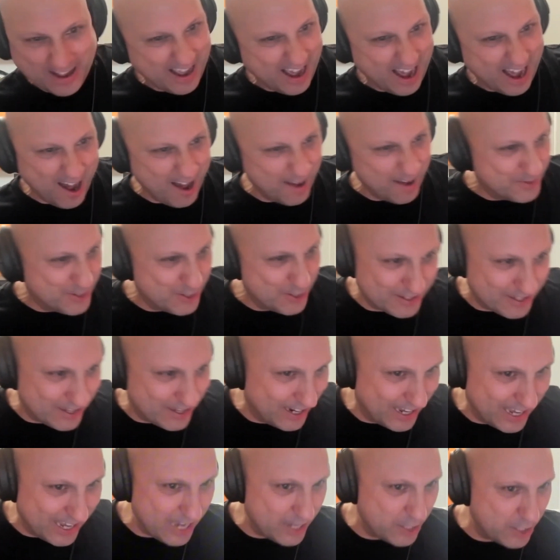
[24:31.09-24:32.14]
I'm just
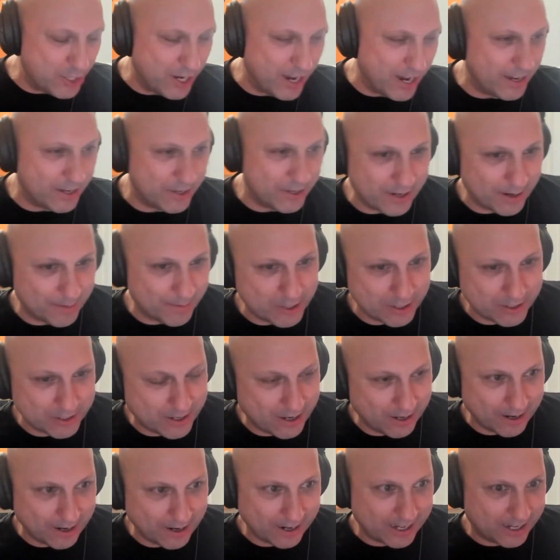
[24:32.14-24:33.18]
going to get changed. I'm just
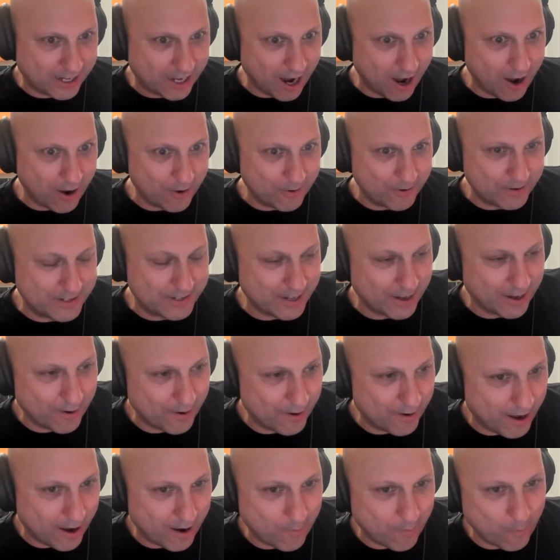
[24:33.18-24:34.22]
going to go. So
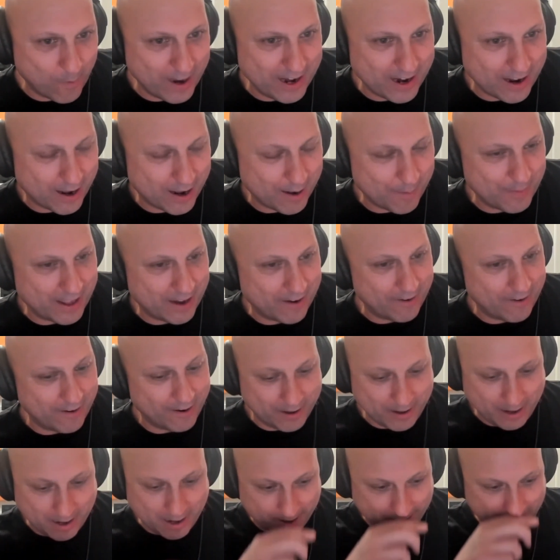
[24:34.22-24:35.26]
I went up there.
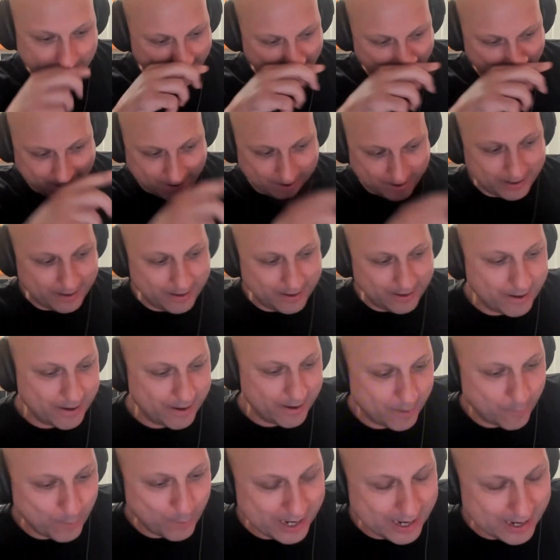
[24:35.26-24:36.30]

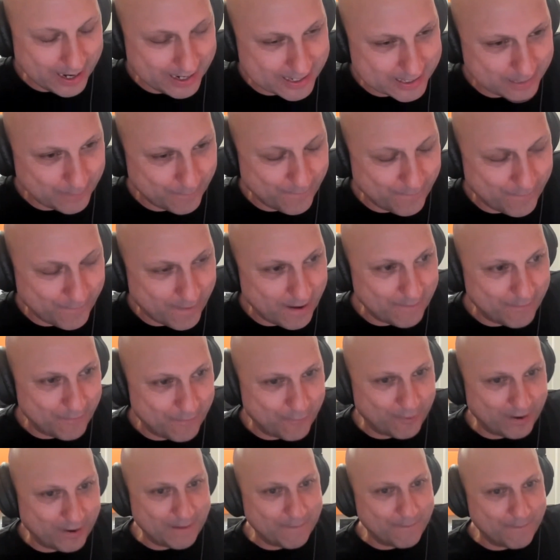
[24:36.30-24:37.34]
I went in this
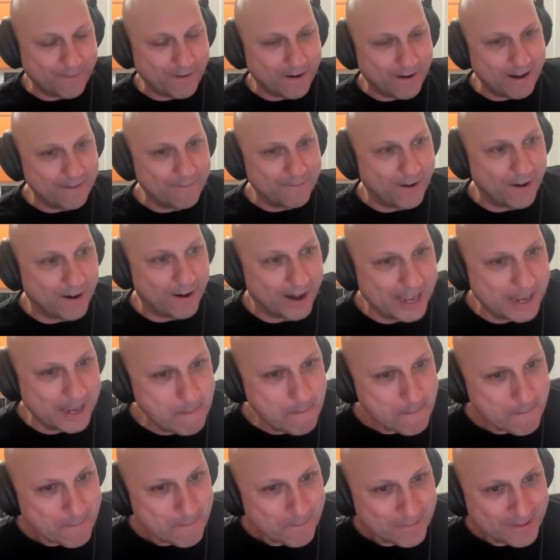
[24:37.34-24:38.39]
535i.
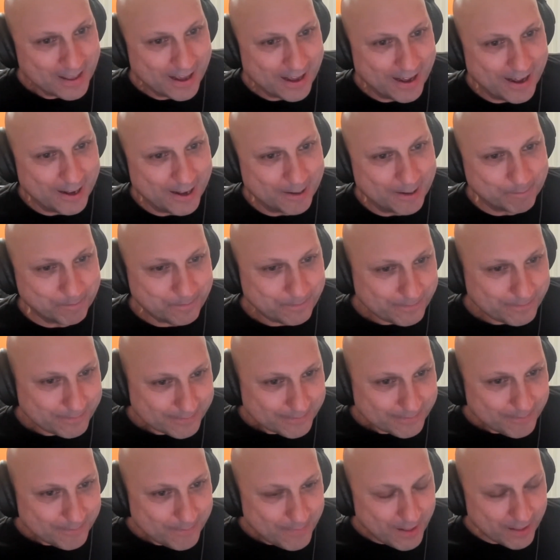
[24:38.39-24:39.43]

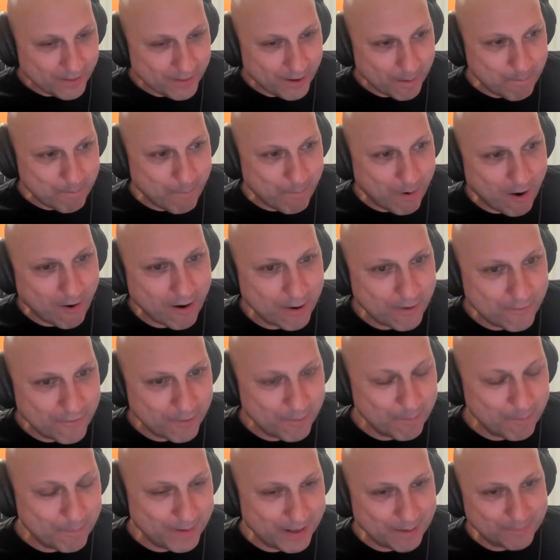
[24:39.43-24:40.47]
That I borrowed
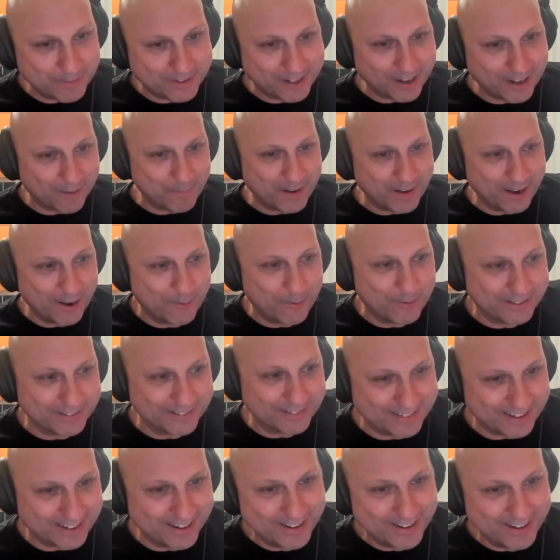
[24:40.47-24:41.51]
from BMW
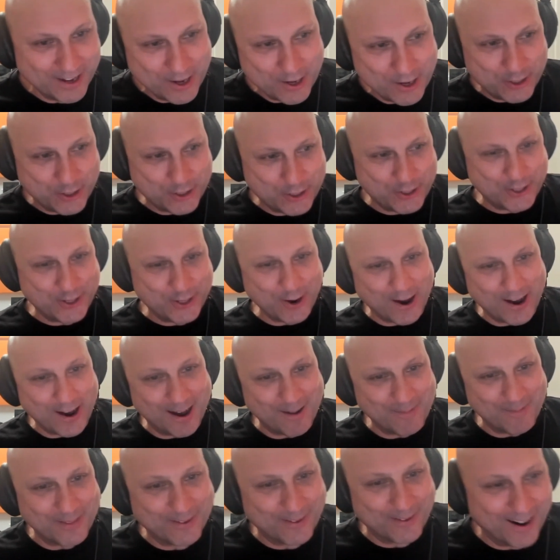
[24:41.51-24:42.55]
and shot
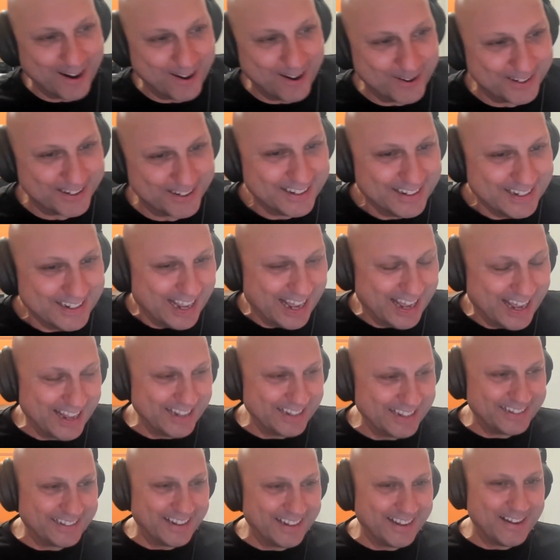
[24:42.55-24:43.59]
up the road
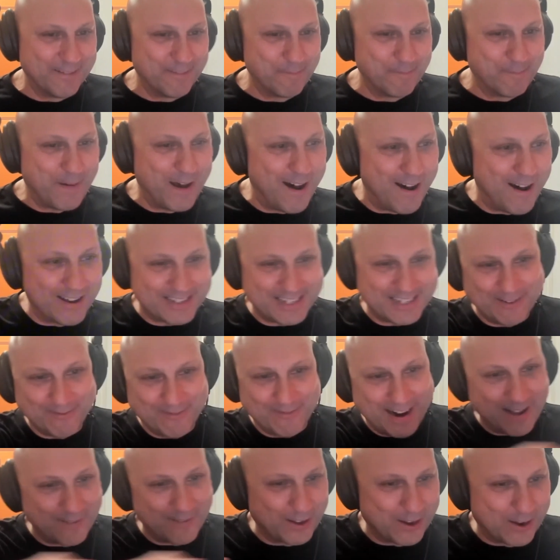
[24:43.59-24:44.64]
and parked it
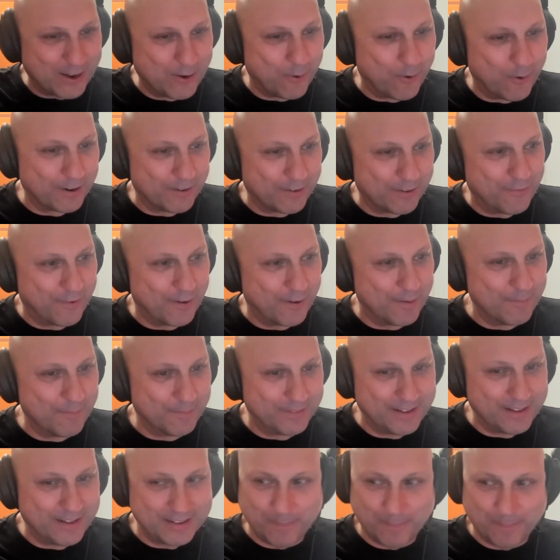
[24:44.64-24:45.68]
round the corner
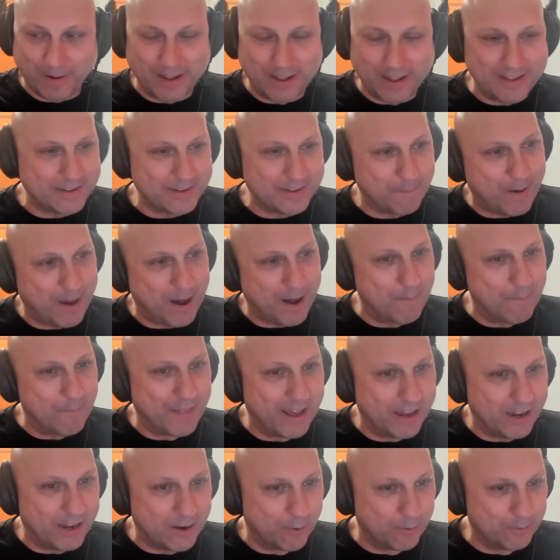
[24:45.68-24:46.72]
from this place. There's a pub
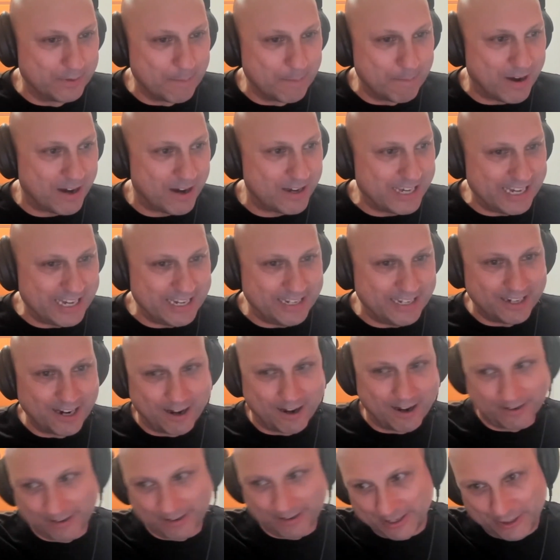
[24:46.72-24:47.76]
there called the Mucky
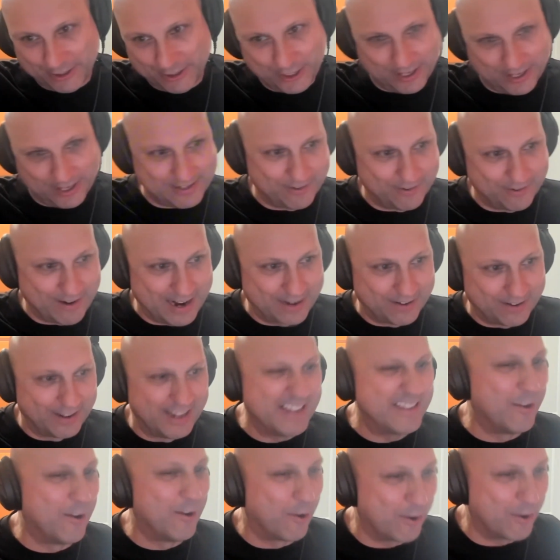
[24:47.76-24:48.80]
Duck that's just around.
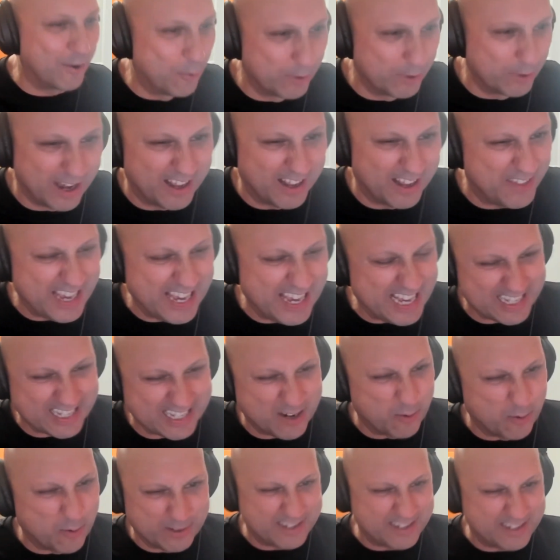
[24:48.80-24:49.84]
It's not called, I think it's
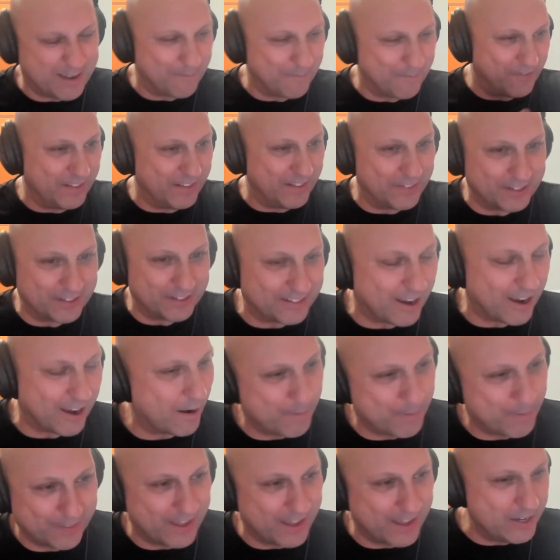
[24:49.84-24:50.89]
called something the Duck,
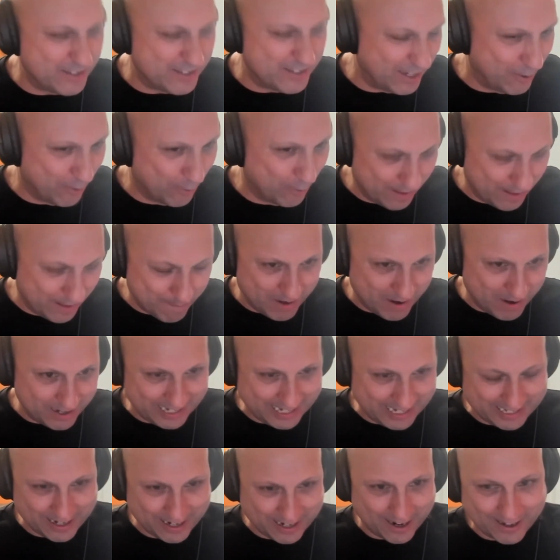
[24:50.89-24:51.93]
but they used to call it the
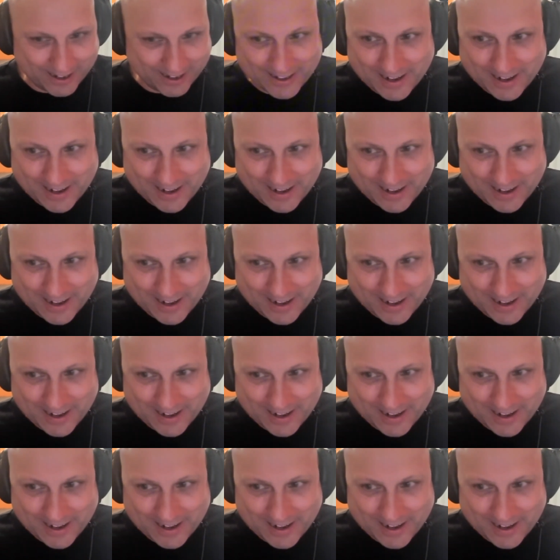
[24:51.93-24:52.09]
Mucky Duck.